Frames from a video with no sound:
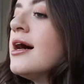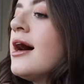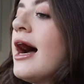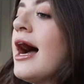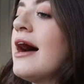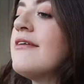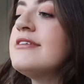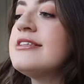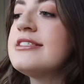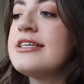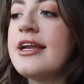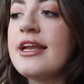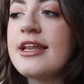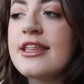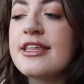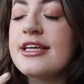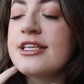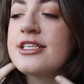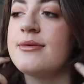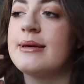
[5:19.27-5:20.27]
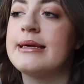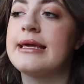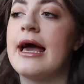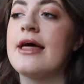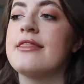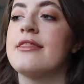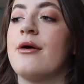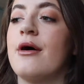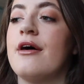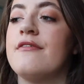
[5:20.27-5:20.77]
I haven't done anything to it
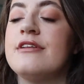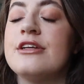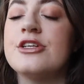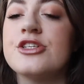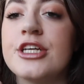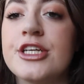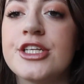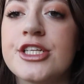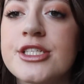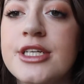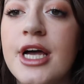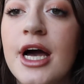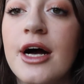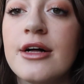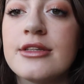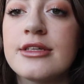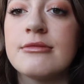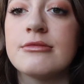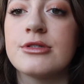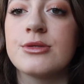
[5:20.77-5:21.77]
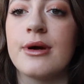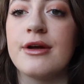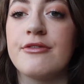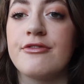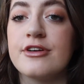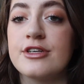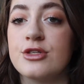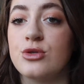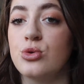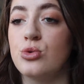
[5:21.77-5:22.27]
yet though. I've literally just curled. I'm just waiting
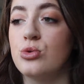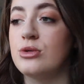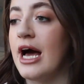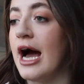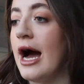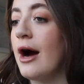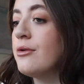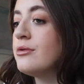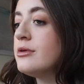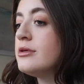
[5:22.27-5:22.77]
for it to cool down.